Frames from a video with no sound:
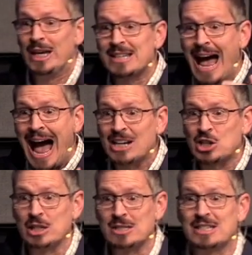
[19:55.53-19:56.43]
his
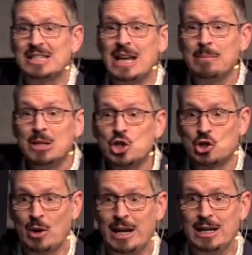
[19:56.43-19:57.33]
actions
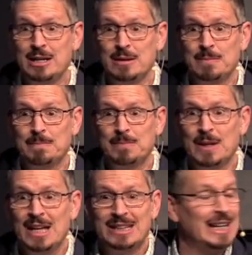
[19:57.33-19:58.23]
demonstrated
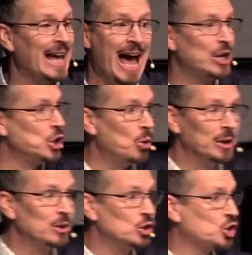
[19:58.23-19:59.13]
that he had
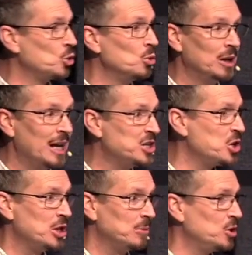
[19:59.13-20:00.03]
no re- true
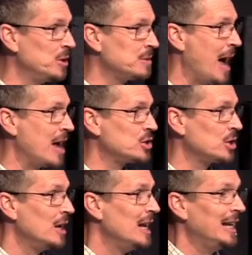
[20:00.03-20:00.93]
relationship to his
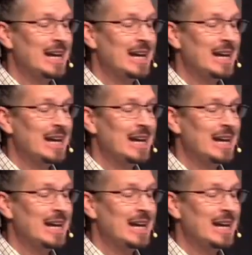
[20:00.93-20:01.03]
master.